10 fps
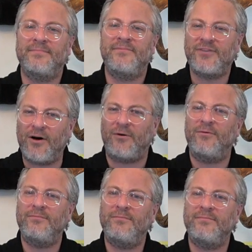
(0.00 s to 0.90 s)
So,
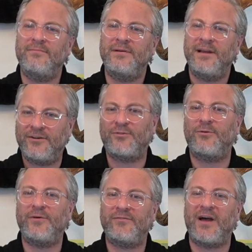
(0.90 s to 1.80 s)
here's what
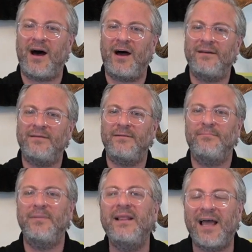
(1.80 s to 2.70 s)
we've got.
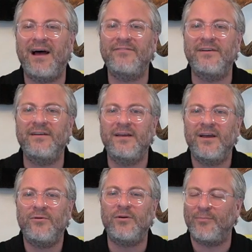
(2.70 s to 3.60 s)
Me laughing
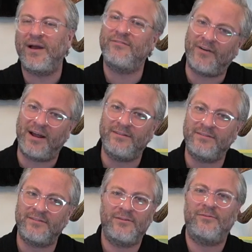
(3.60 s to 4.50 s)
with my
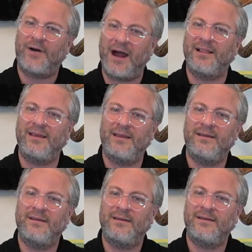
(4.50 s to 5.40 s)
friends, Rielly,
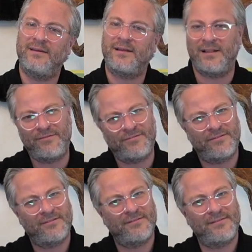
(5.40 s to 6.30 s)
Cliff,
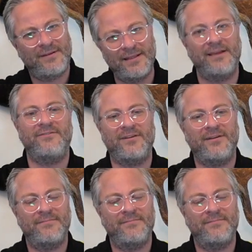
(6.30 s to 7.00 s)
and Lindsay.